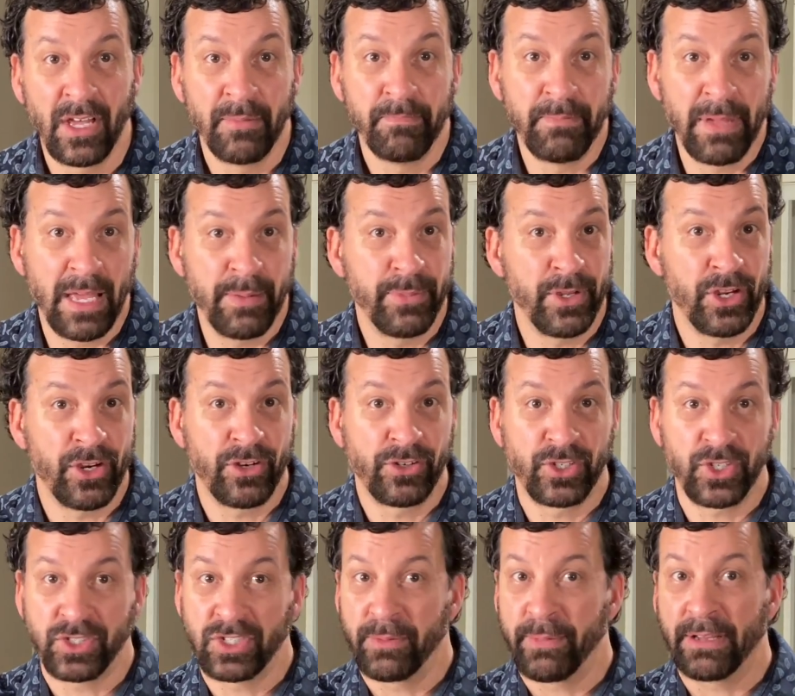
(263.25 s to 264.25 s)
Maybe you're
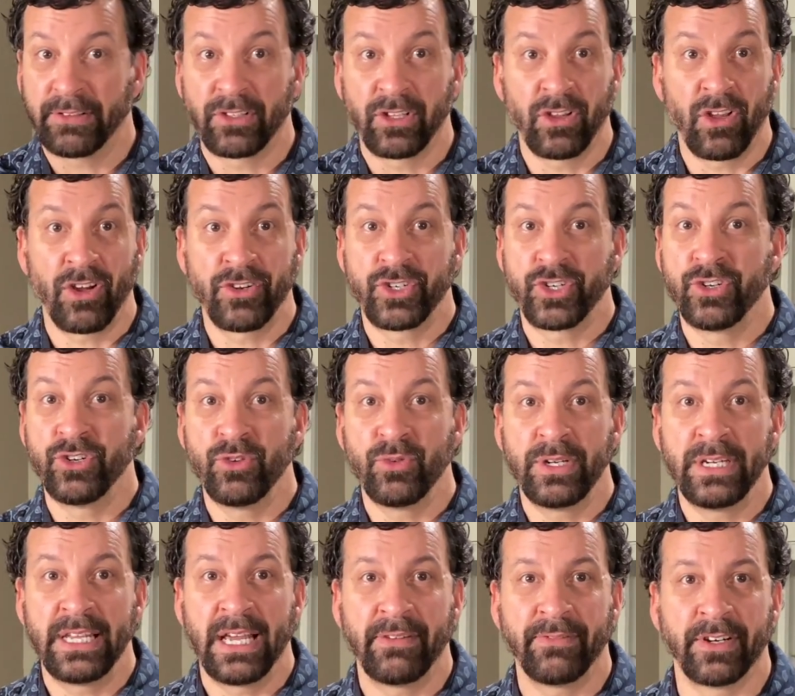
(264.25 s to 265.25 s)
just about to launch your new
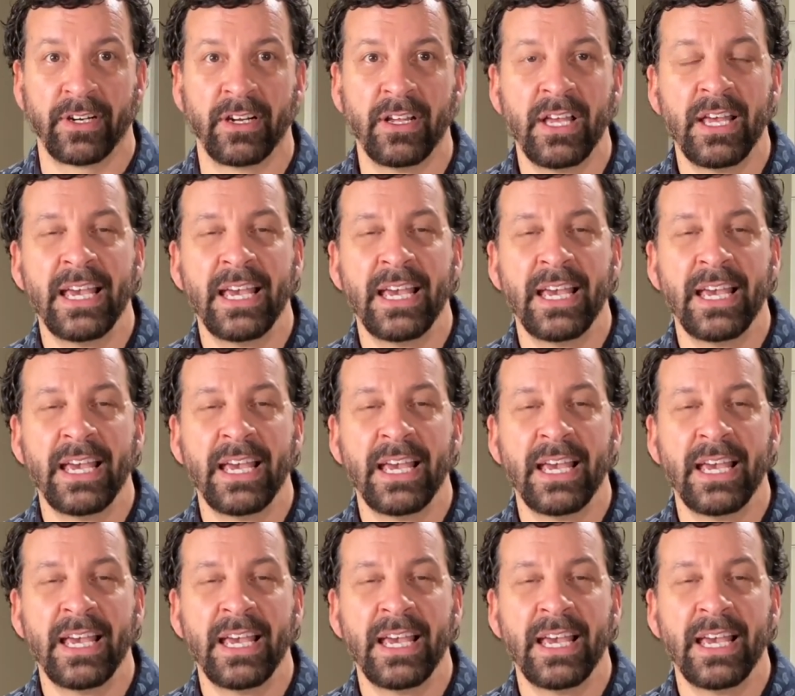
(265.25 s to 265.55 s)
endeavor.